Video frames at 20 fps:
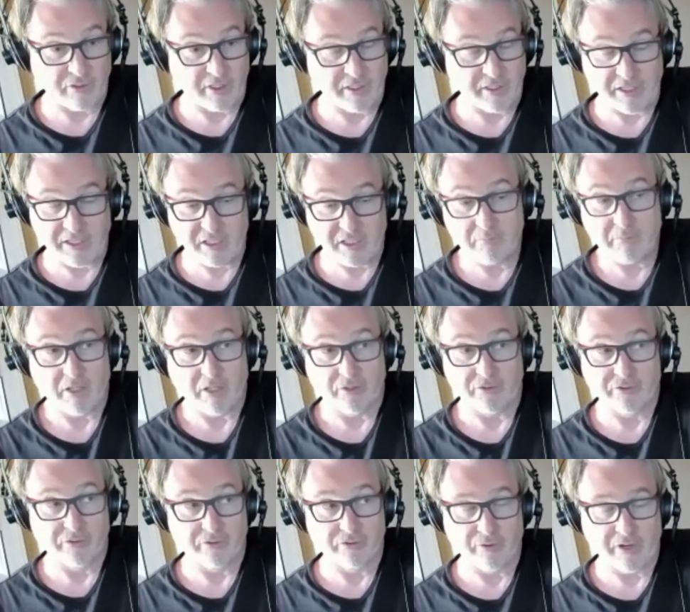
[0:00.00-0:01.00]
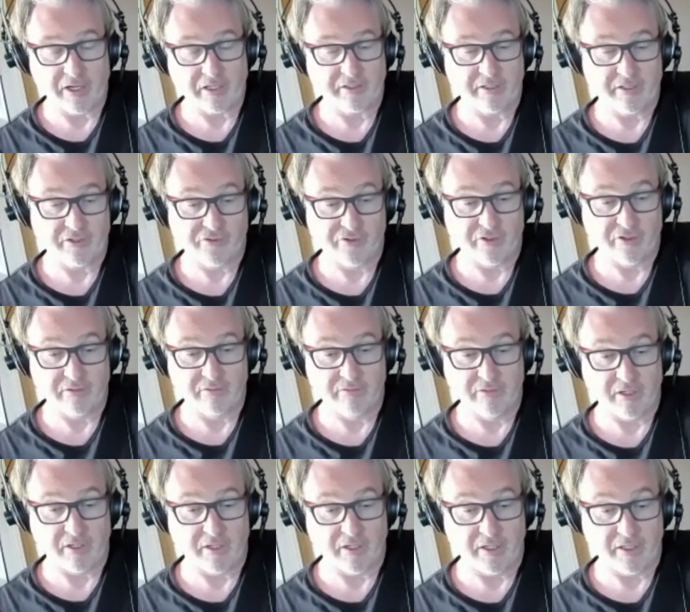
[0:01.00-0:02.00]
And I emailed her directly and said,
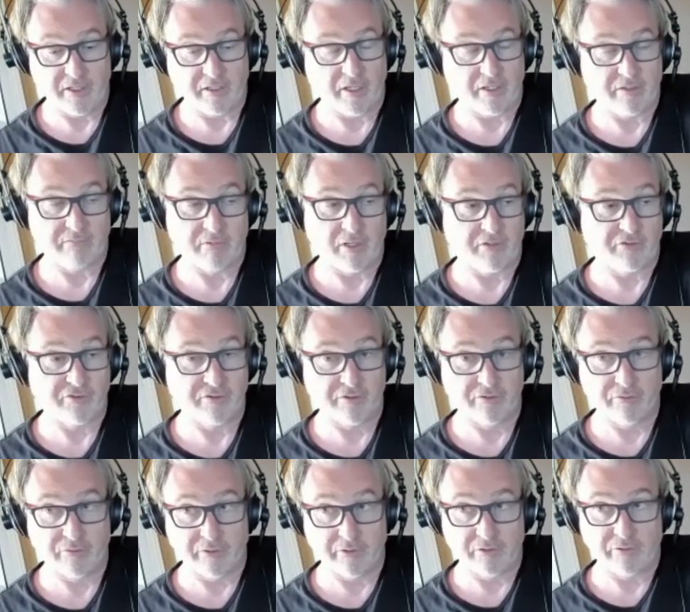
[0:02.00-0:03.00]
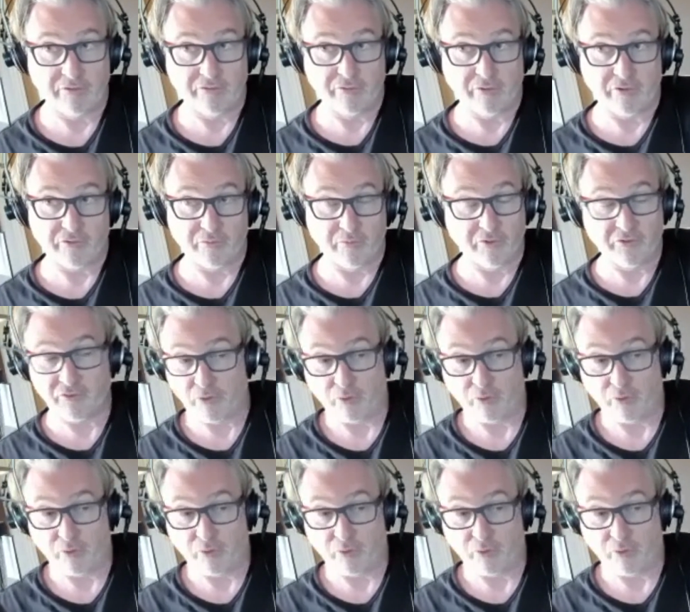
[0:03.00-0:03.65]
I see they're doing a new Transformers.